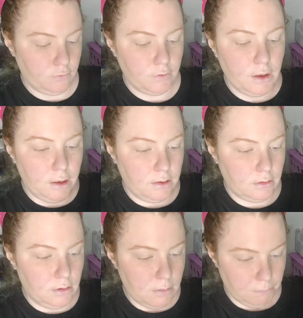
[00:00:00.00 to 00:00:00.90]
of.
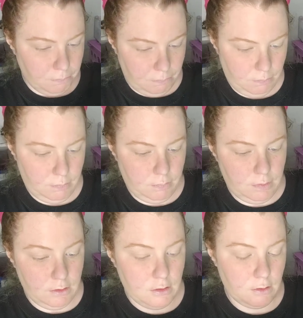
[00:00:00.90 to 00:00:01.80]

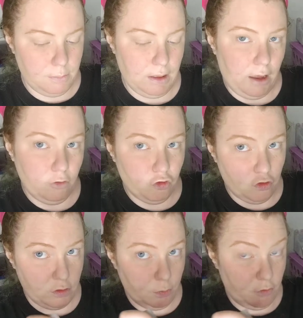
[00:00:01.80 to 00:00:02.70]
It's a BH.
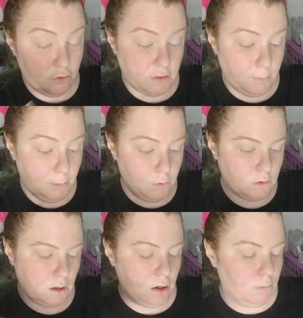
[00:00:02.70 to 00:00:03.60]
This will be the first time I'm
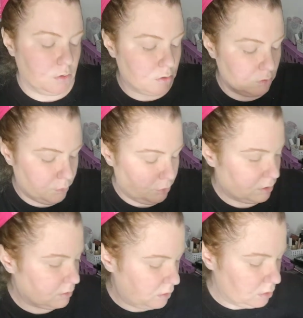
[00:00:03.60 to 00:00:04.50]
using it. I'm super
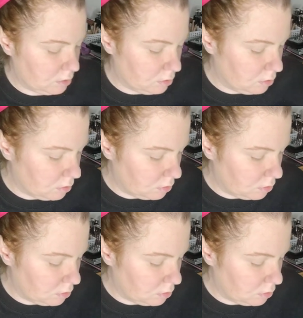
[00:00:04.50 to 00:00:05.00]
excited.